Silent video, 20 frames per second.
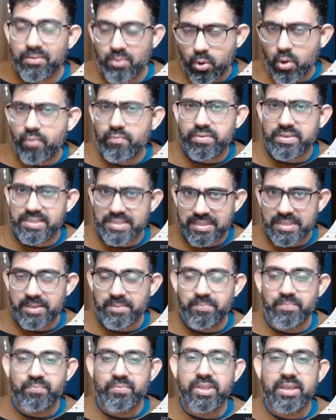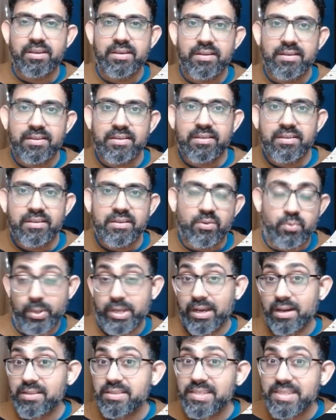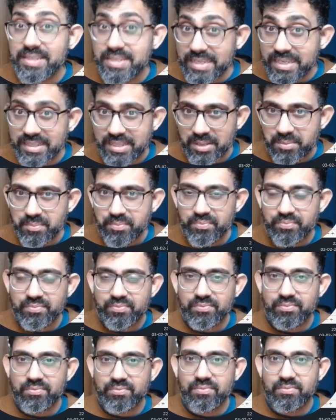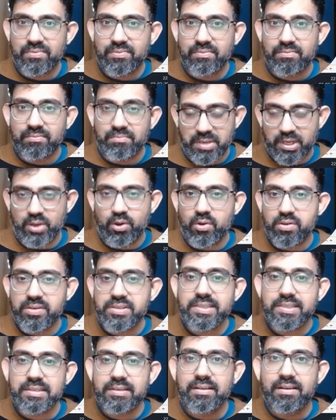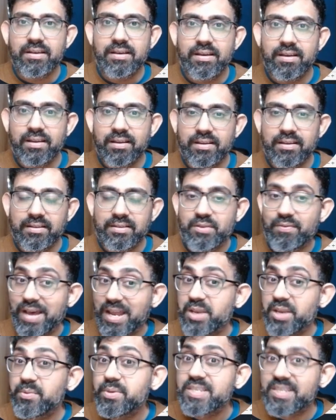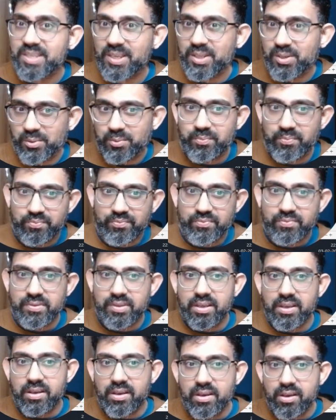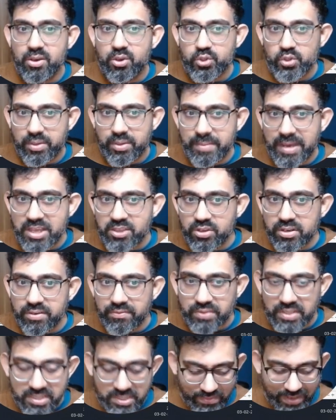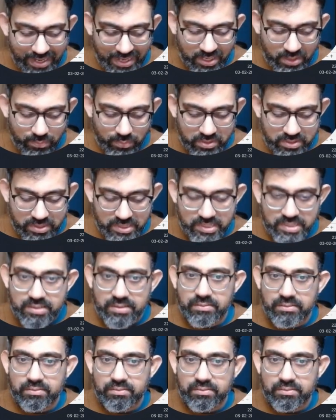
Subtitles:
Obviously, we can't see them because the value is 0. So imagine if this value was,